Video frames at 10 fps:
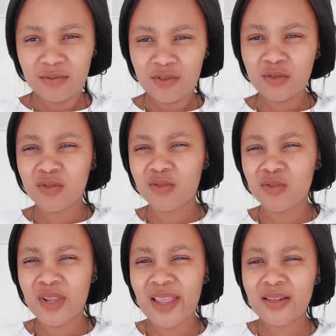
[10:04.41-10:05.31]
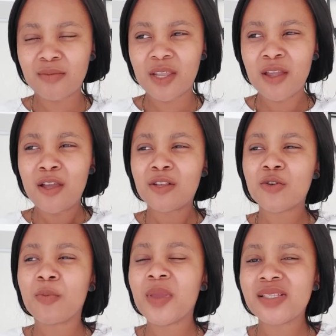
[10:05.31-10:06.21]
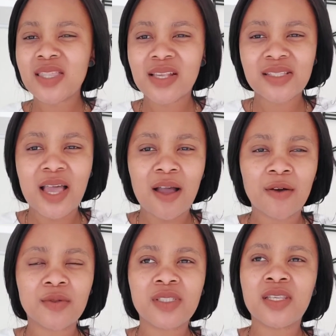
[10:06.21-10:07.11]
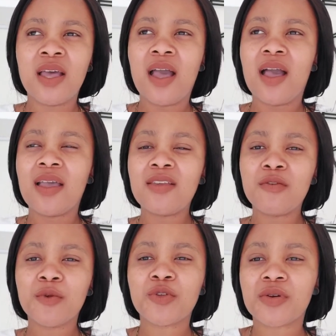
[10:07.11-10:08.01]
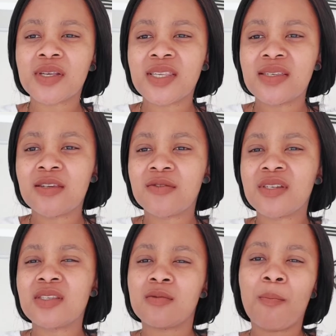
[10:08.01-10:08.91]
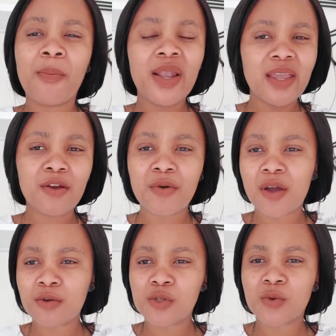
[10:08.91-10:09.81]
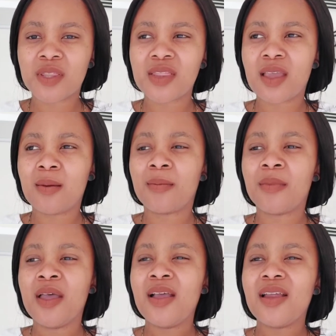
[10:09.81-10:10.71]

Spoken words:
Do you get me? So mix things out. Even with your accessories, play around with them.